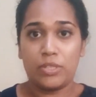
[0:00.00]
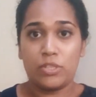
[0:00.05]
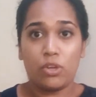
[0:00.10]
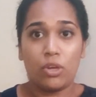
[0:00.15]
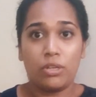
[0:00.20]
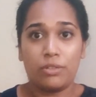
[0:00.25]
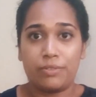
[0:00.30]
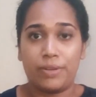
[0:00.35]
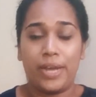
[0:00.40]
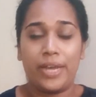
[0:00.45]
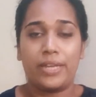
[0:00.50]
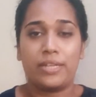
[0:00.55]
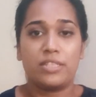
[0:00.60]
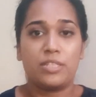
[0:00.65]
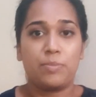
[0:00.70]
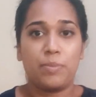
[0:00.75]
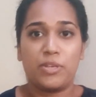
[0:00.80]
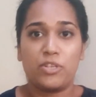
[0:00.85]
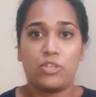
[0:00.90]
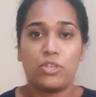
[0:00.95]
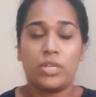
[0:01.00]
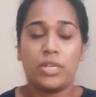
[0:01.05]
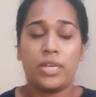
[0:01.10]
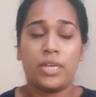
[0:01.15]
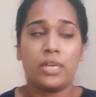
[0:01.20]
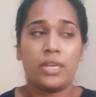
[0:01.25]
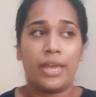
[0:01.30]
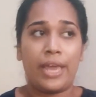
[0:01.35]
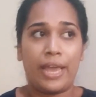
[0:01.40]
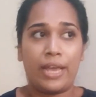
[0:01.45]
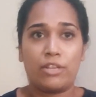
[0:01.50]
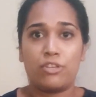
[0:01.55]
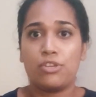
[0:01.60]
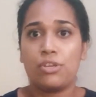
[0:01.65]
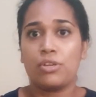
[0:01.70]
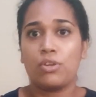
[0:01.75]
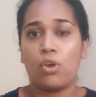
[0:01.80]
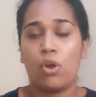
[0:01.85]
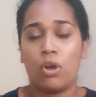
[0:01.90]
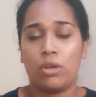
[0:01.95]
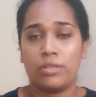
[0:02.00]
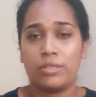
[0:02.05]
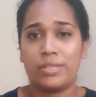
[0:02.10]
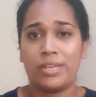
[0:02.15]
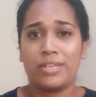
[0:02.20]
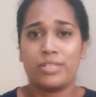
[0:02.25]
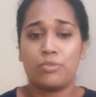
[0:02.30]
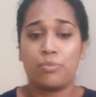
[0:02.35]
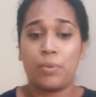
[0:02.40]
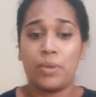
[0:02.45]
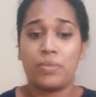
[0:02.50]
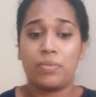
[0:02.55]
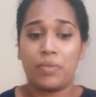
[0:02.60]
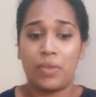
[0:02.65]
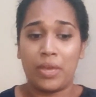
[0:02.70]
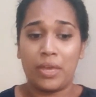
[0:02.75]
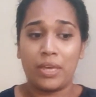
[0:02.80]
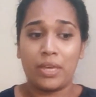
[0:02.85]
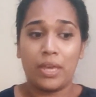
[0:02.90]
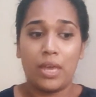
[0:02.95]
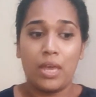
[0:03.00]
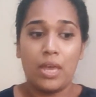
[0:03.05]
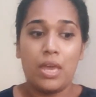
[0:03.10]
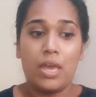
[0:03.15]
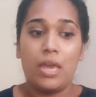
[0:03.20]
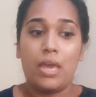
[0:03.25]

It's all right. Especially in an Asian context, we think